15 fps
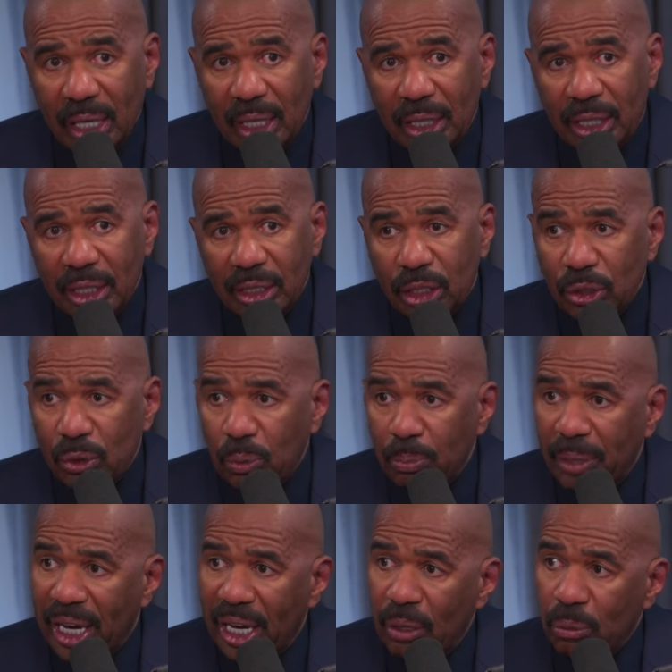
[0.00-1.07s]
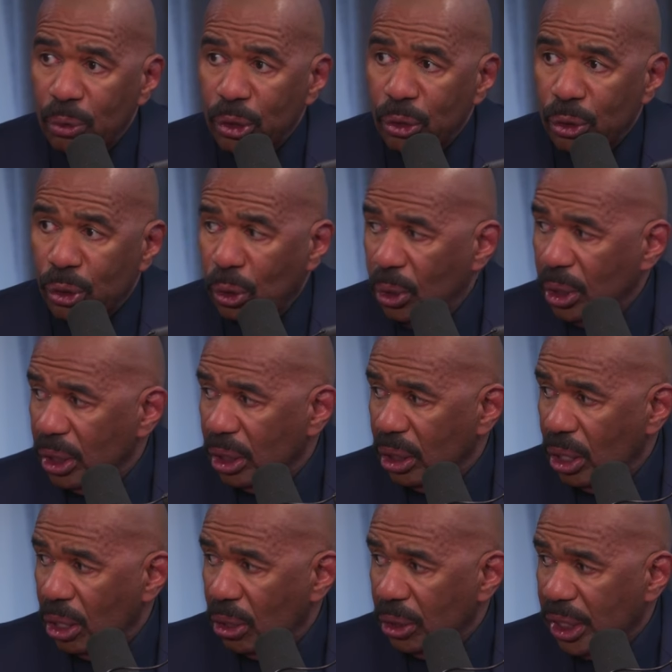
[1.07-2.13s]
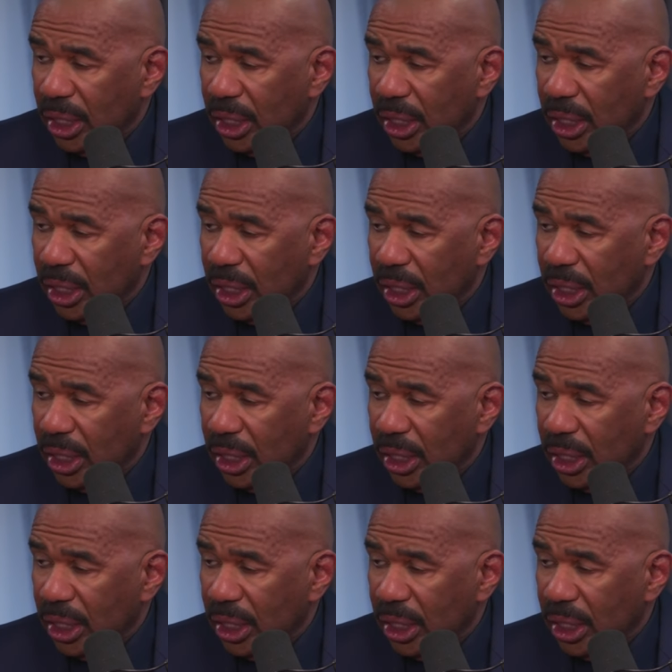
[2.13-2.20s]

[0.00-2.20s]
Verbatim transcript: This is man when you going along